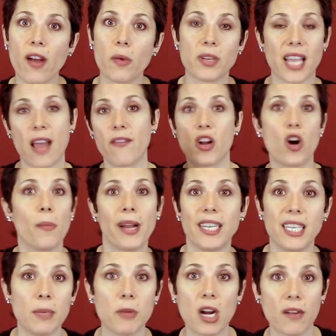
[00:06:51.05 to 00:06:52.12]
I was having all my
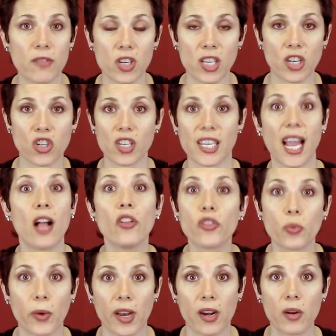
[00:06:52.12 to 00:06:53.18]
deep conversations
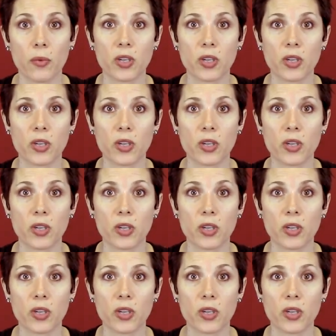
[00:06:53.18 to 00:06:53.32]
elsewhere,